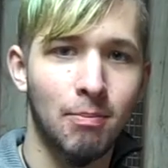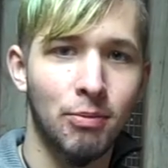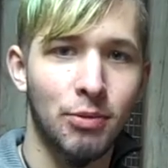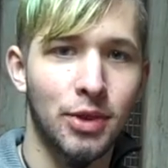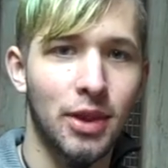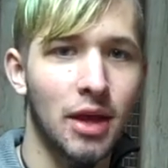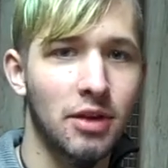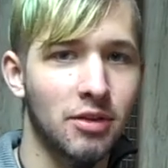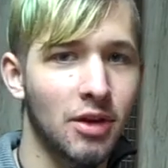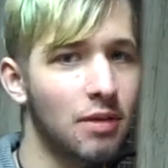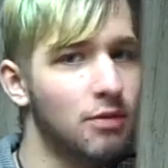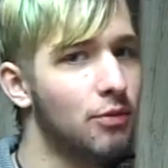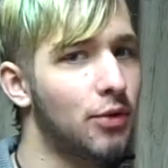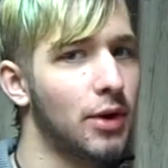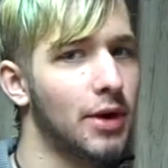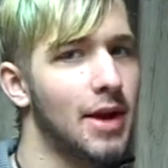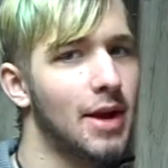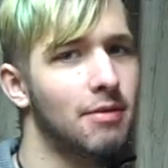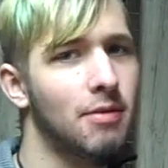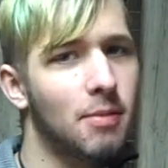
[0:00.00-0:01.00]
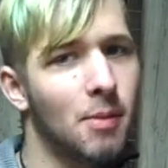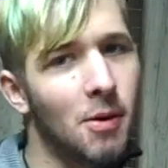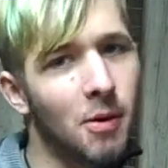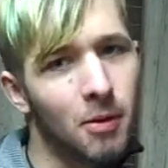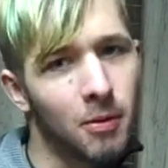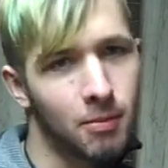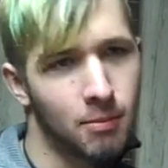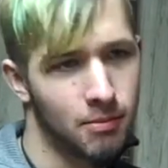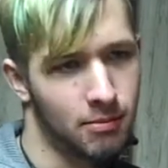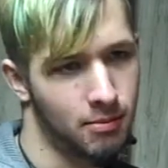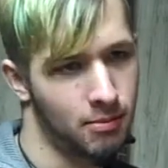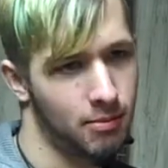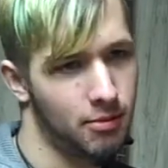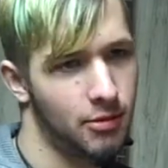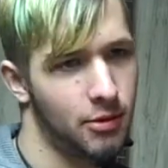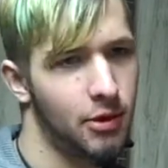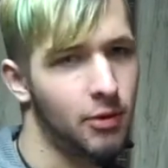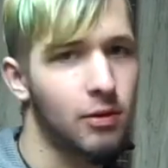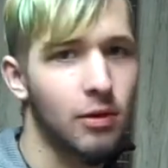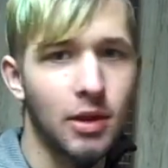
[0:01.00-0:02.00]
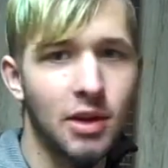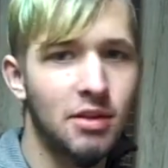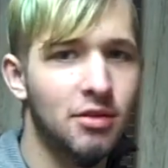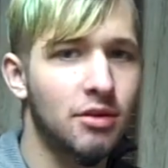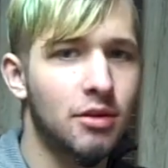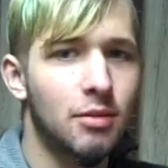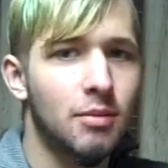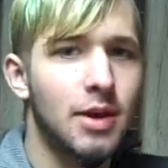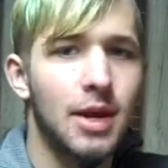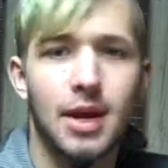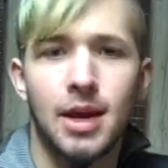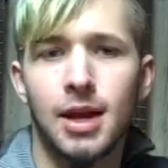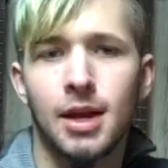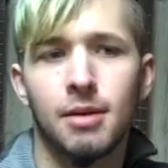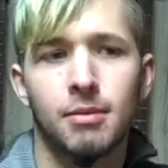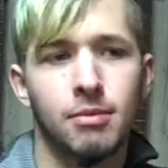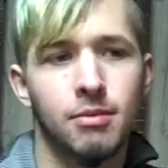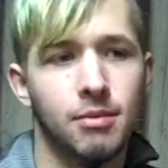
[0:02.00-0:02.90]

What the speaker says: That's unforgivable, at least to me.